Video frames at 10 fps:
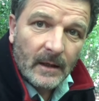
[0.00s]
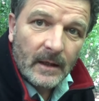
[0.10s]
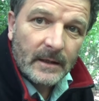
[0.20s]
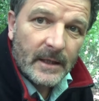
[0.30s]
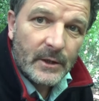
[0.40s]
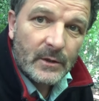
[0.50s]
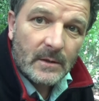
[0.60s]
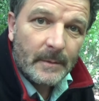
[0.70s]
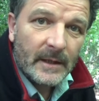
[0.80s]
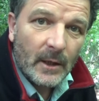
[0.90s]
There used to
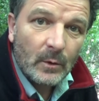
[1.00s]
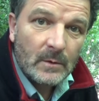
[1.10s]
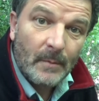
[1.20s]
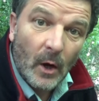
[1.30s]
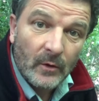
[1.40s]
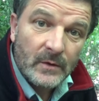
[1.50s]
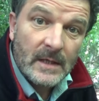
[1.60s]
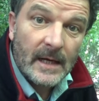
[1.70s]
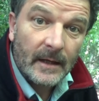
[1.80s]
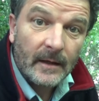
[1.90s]
be an old pond
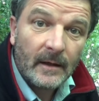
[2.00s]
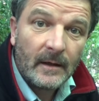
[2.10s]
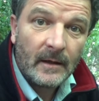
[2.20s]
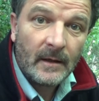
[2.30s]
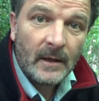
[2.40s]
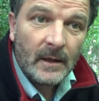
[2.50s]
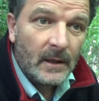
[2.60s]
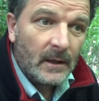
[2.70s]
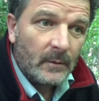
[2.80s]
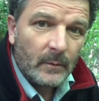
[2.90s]
here
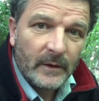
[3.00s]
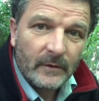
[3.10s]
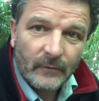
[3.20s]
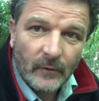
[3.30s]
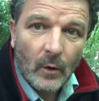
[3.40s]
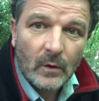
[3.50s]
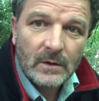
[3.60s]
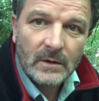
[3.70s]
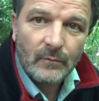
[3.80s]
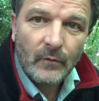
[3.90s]
with
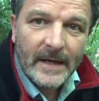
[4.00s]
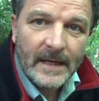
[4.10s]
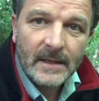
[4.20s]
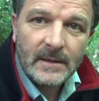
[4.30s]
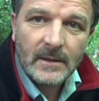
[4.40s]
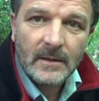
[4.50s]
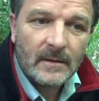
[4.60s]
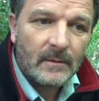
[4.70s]
frogs and reeds and